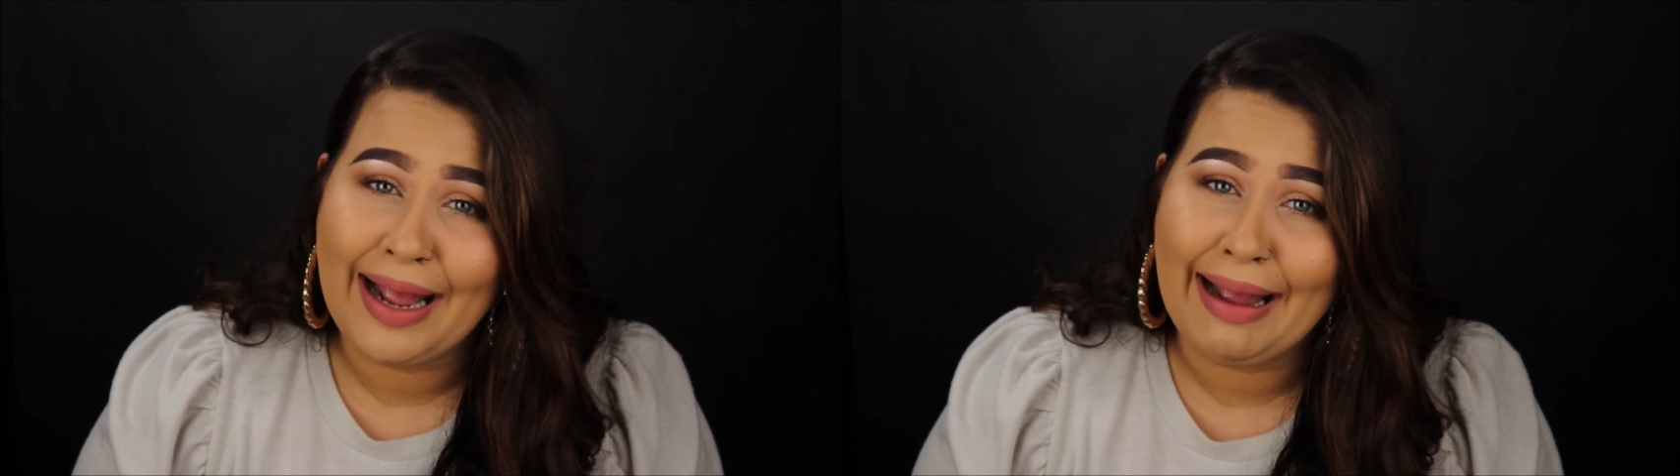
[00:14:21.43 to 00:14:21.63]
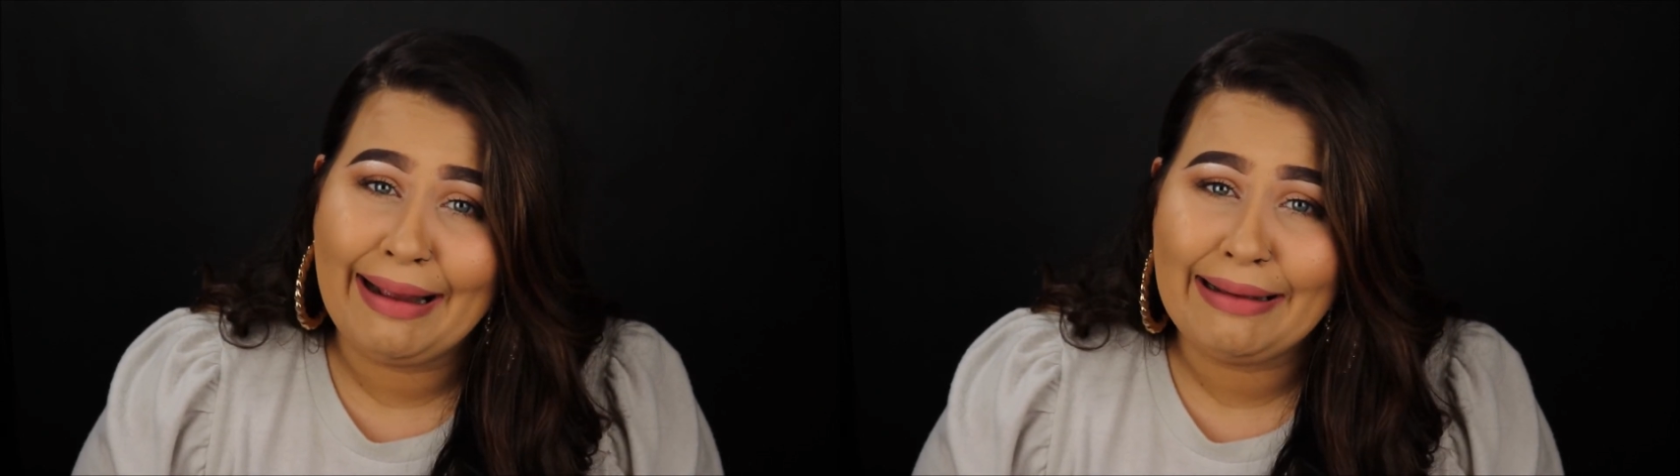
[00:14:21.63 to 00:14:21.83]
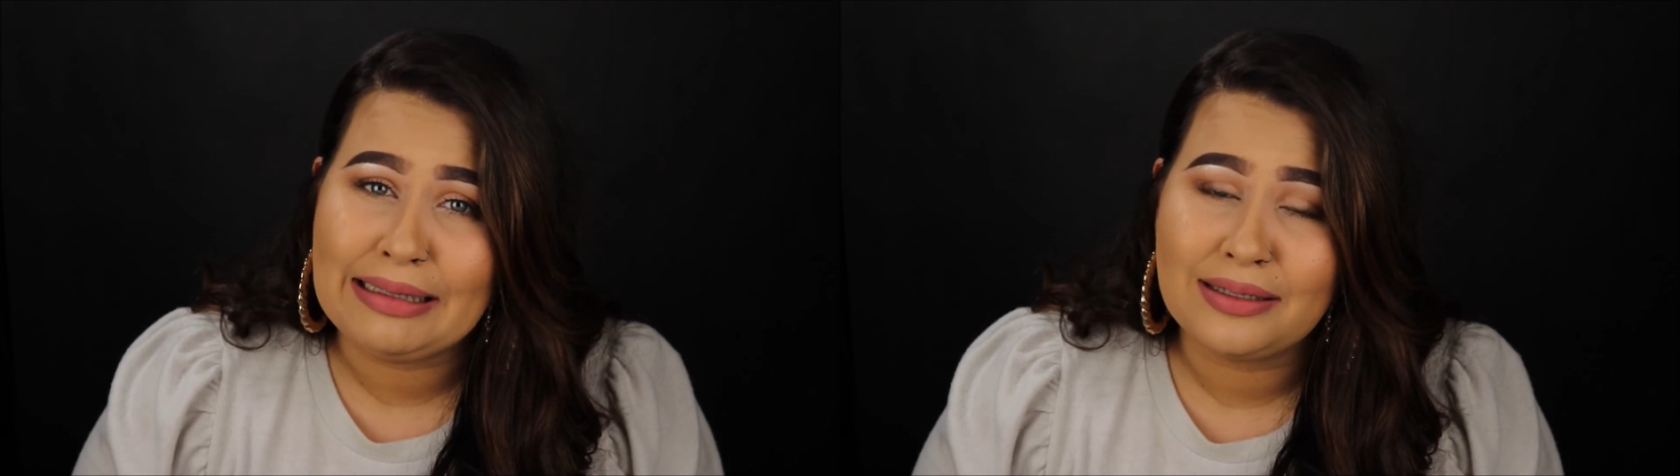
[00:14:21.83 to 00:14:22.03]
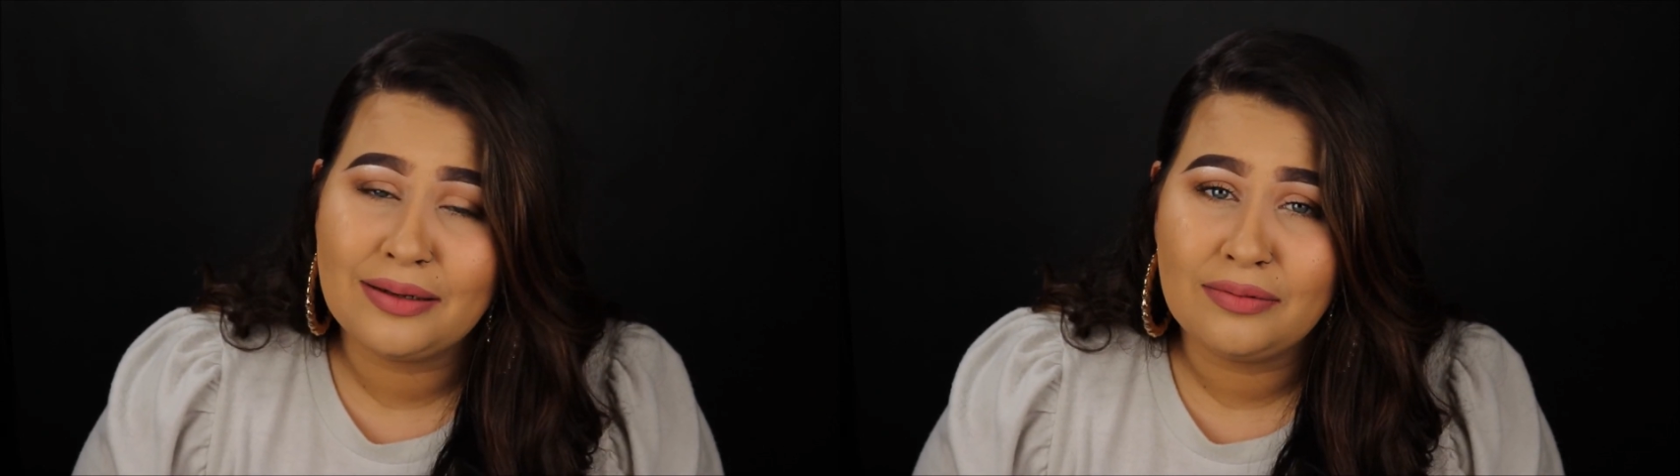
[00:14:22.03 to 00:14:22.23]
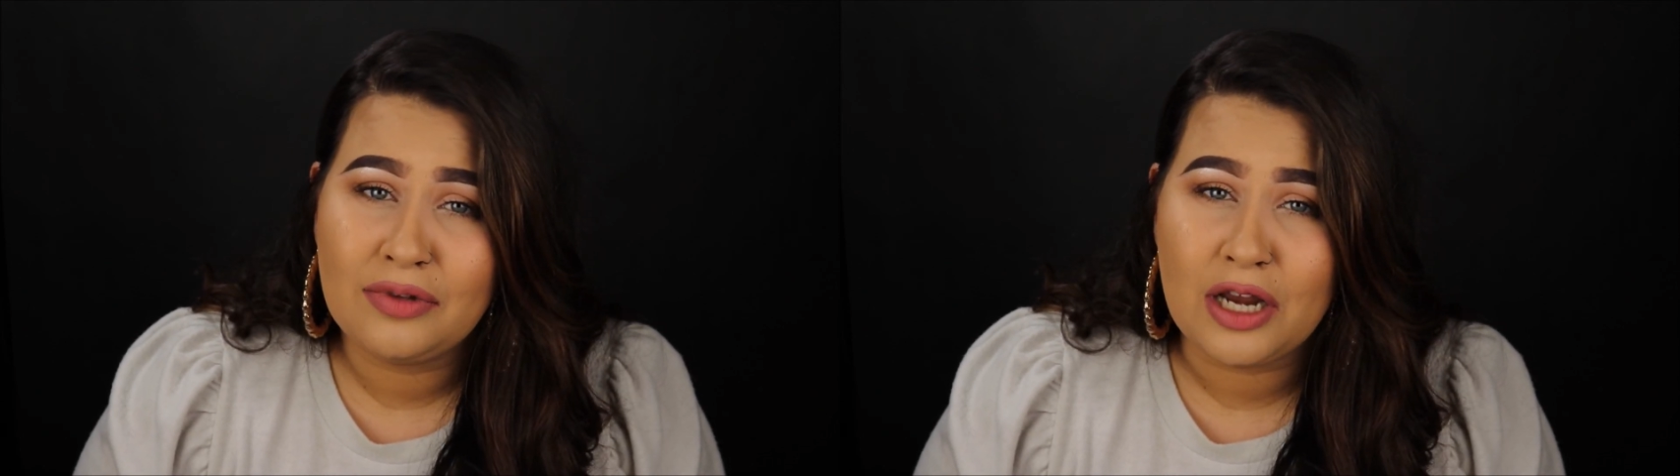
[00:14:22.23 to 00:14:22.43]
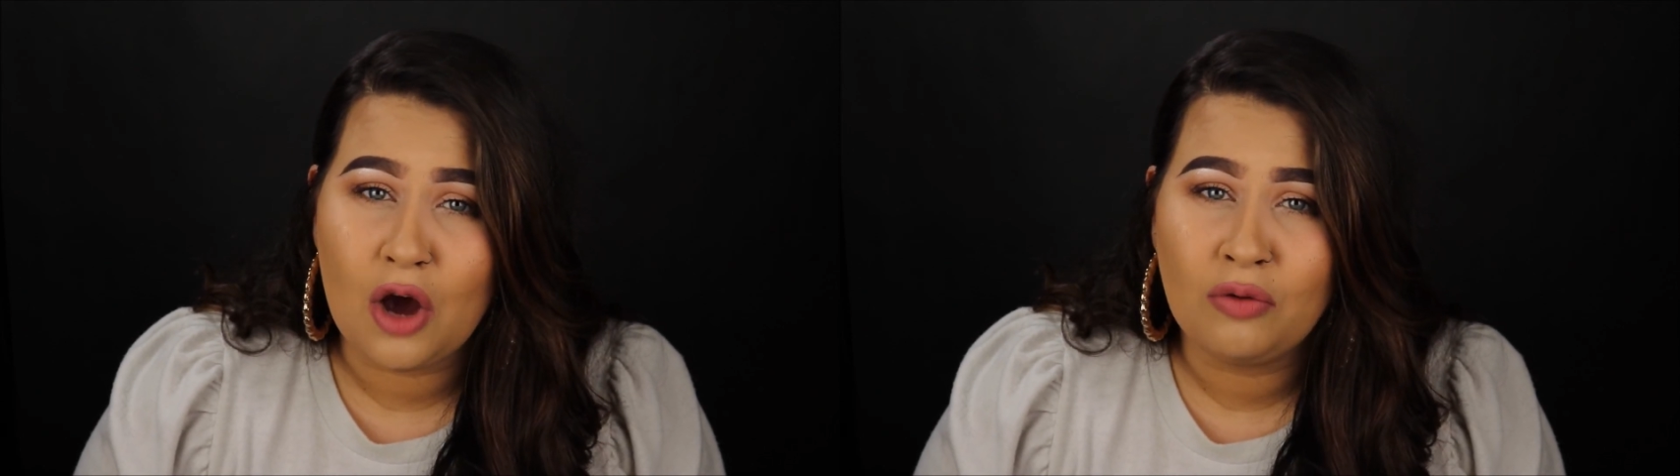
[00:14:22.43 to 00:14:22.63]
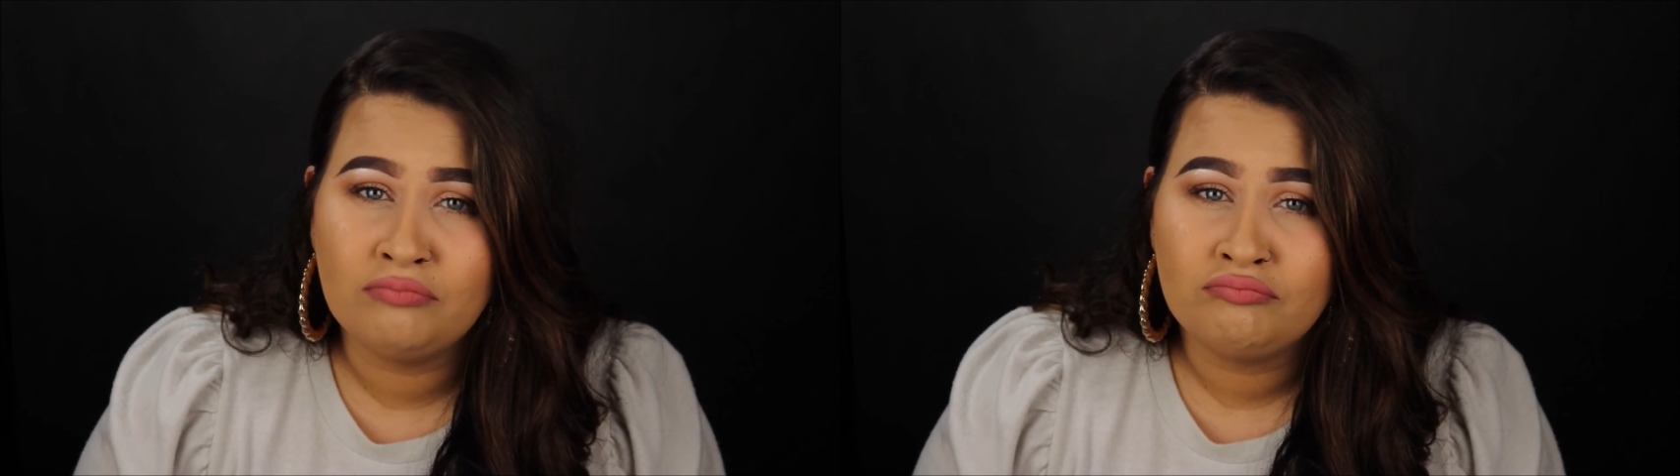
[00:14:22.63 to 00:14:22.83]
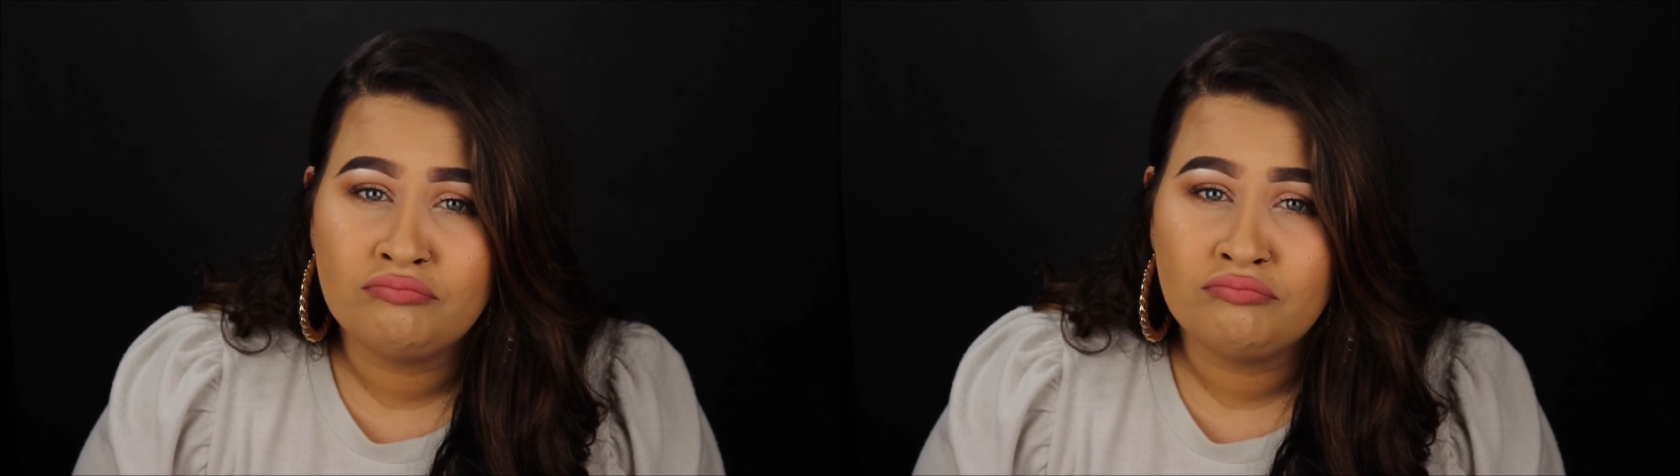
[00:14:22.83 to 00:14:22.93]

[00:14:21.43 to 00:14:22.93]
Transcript: and, you know,